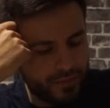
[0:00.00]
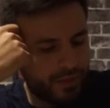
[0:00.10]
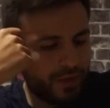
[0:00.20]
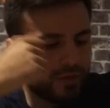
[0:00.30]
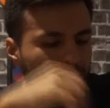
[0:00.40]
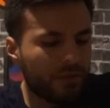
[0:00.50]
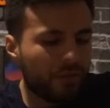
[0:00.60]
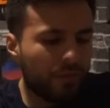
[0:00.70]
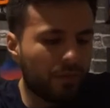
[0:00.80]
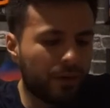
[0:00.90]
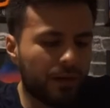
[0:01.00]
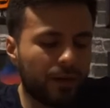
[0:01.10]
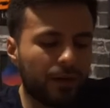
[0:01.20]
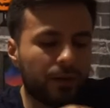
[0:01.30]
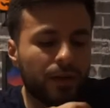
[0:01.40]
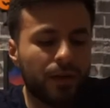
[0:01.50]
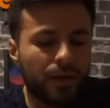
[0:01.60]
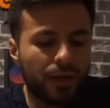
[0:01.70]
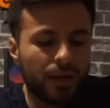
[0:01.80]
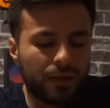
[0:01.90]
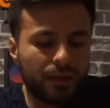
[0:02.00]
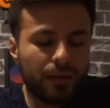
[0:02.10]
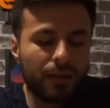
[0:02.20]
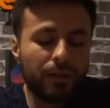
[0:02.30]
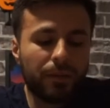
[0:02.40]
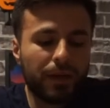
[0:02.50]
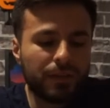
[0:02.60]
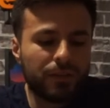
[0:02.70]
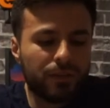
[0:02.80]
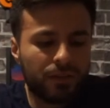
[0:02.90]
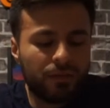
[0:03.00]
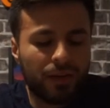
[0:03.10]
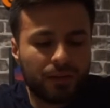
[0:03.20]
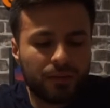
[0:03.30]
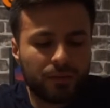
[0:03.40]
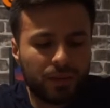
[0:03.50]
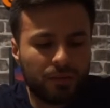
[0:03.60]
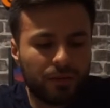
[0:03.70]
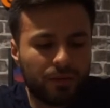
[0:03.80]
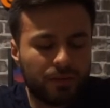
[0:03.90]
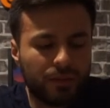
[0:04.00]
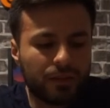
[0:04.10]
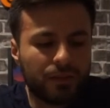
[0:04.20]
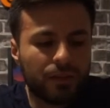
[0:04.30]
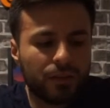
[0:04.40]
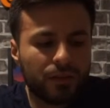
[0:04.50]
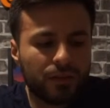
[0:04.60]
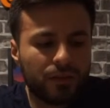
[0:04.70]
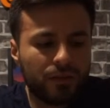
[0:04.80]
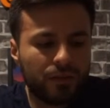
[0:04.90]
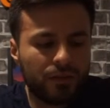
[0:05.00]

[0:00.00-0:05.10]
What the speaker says: Now this Emperor here, in the past you could have had some type of indecision.